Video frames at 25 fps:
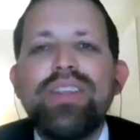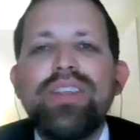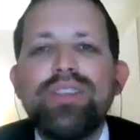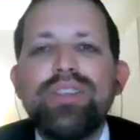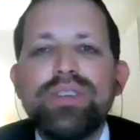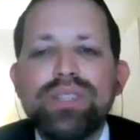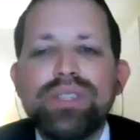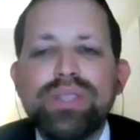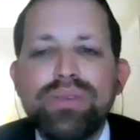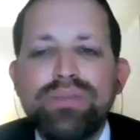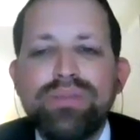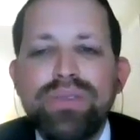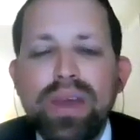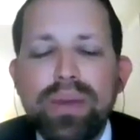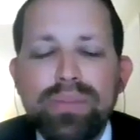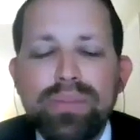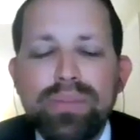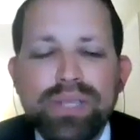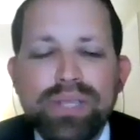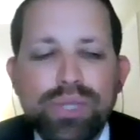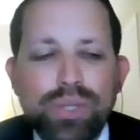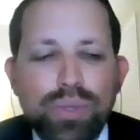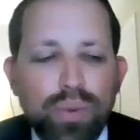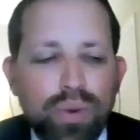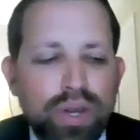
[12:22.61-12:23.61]
There's the
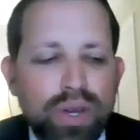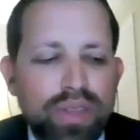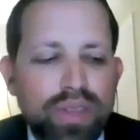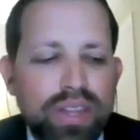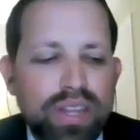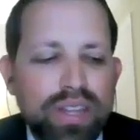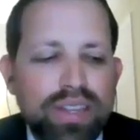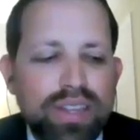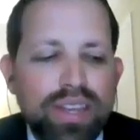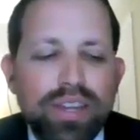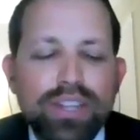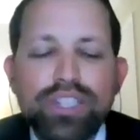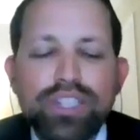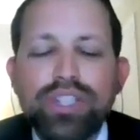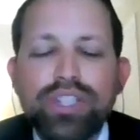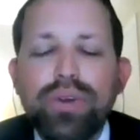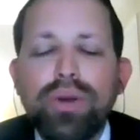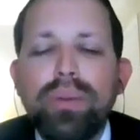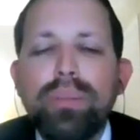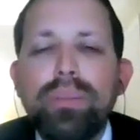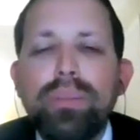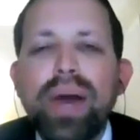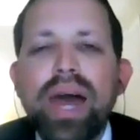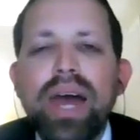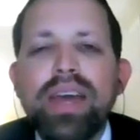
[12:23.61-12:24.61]
famous story they tell
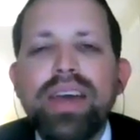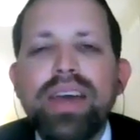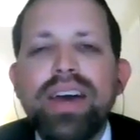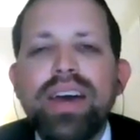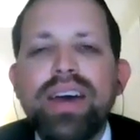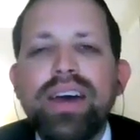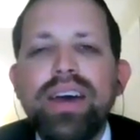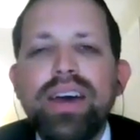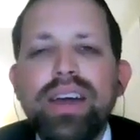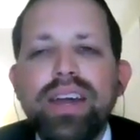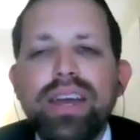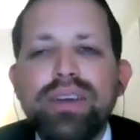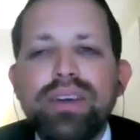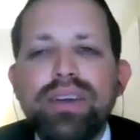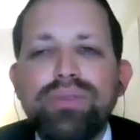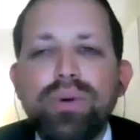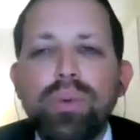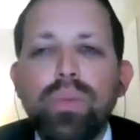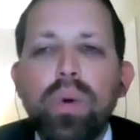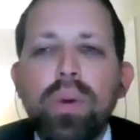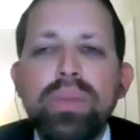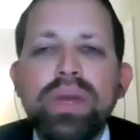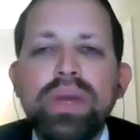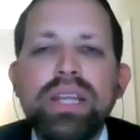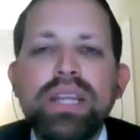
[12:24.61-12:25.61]
Jeremiah, if a
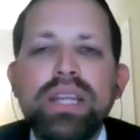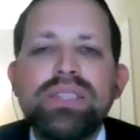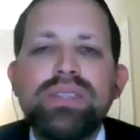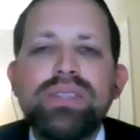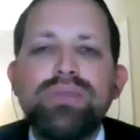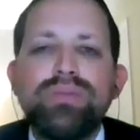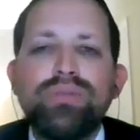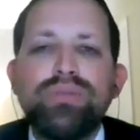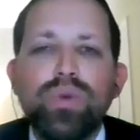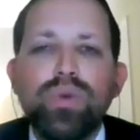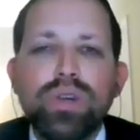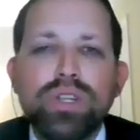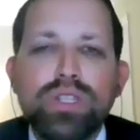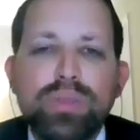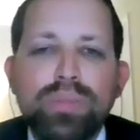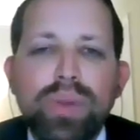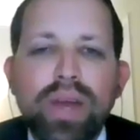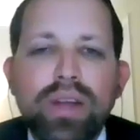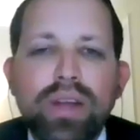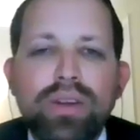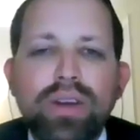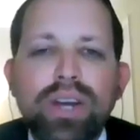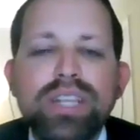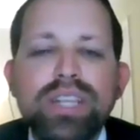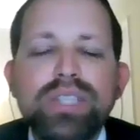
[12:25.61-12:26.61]
woman is divorced
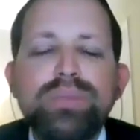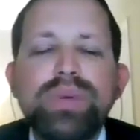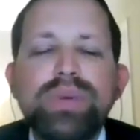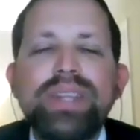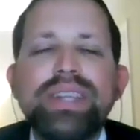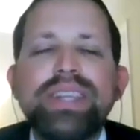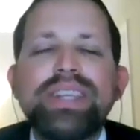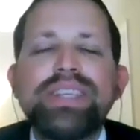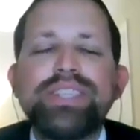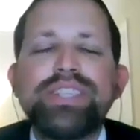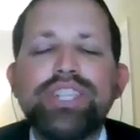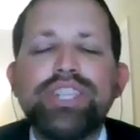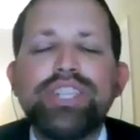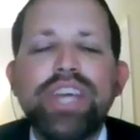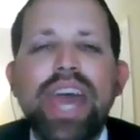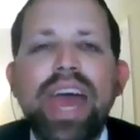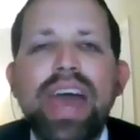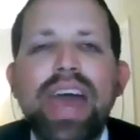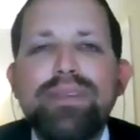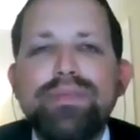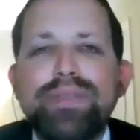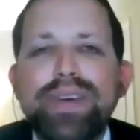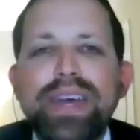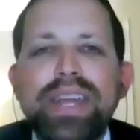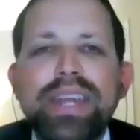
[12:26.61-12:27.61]
by her husband, does she
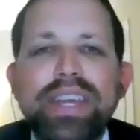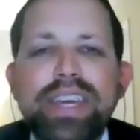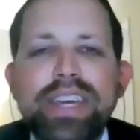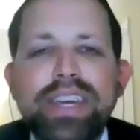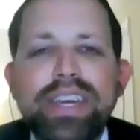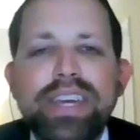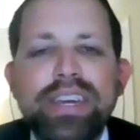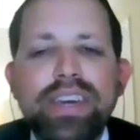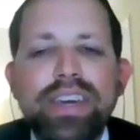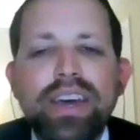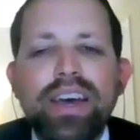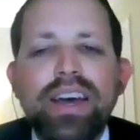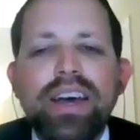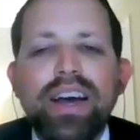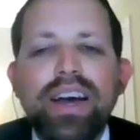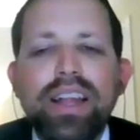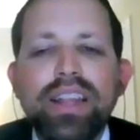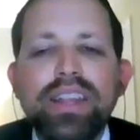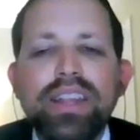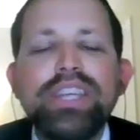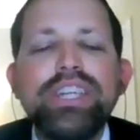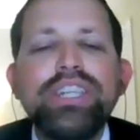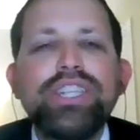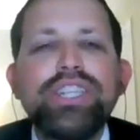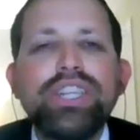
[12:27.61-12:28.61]
have any
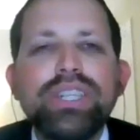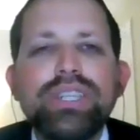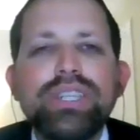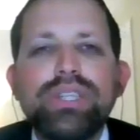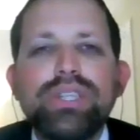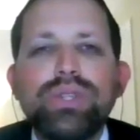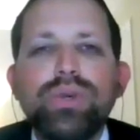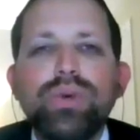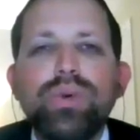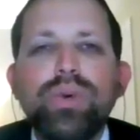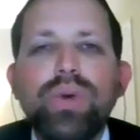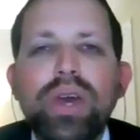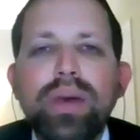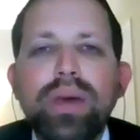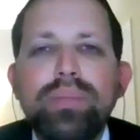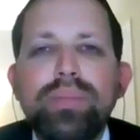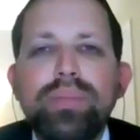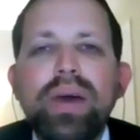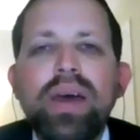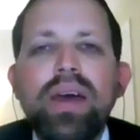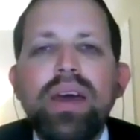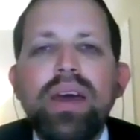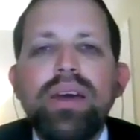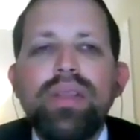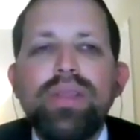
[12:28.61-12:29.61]
allegiance to
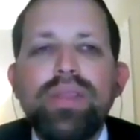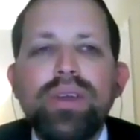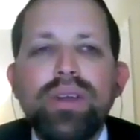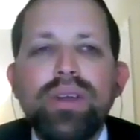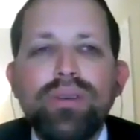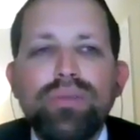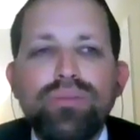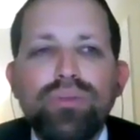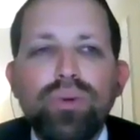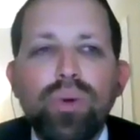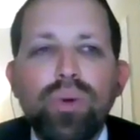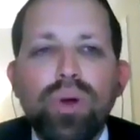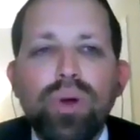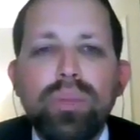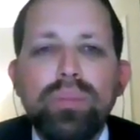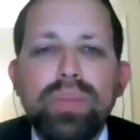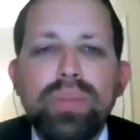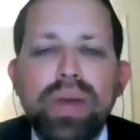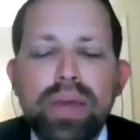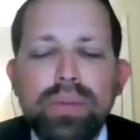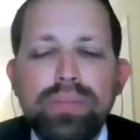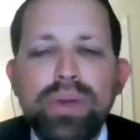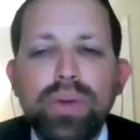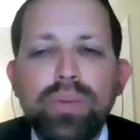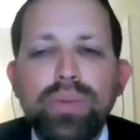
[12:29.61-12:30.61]
him? Therefore,
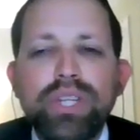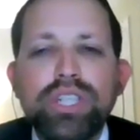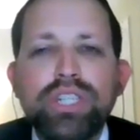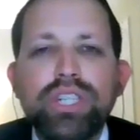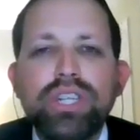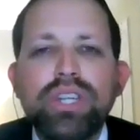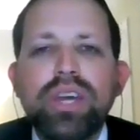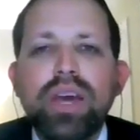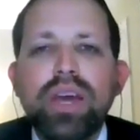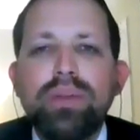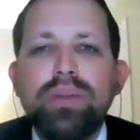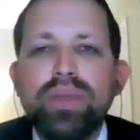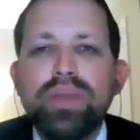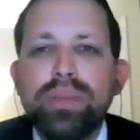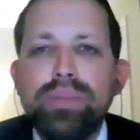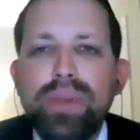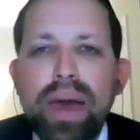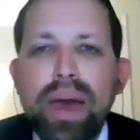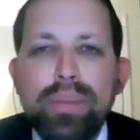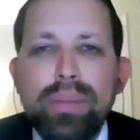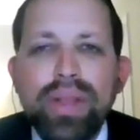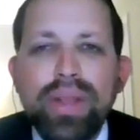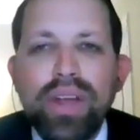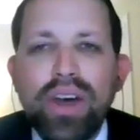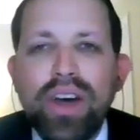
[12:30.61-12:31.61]
maybe we should come to
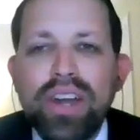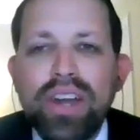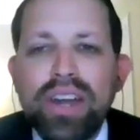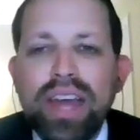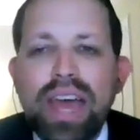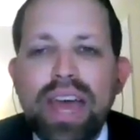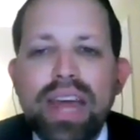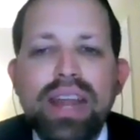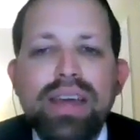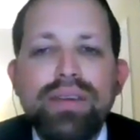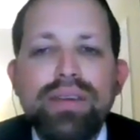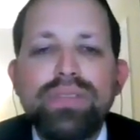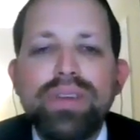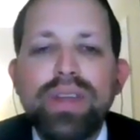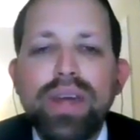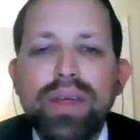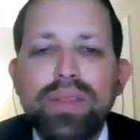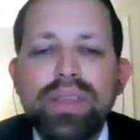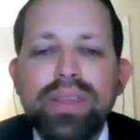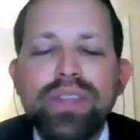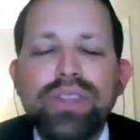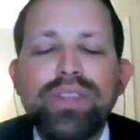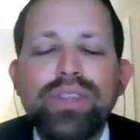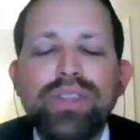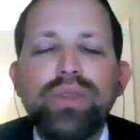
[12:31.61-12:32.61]
Babylon and have
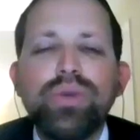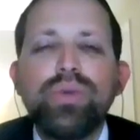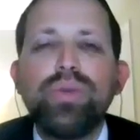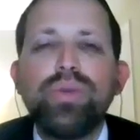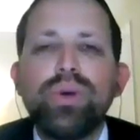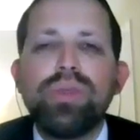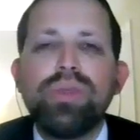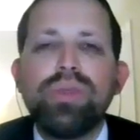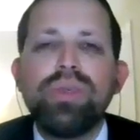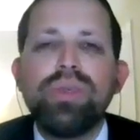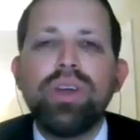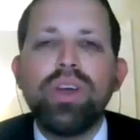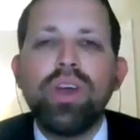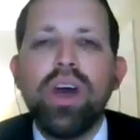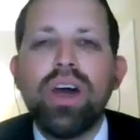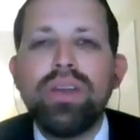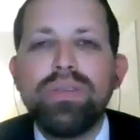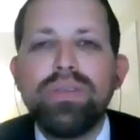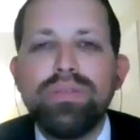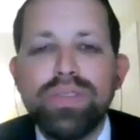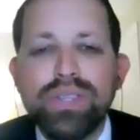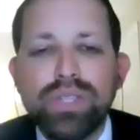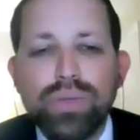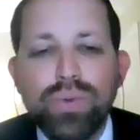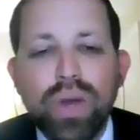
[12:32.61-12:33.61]
nothing to do with the God
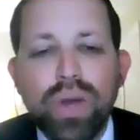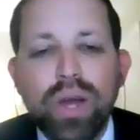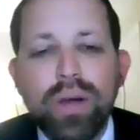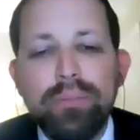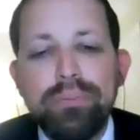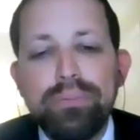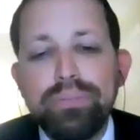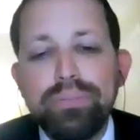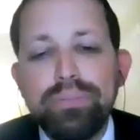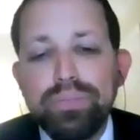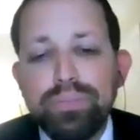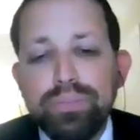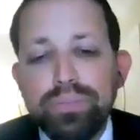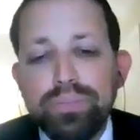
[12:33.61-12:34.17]
of Israel.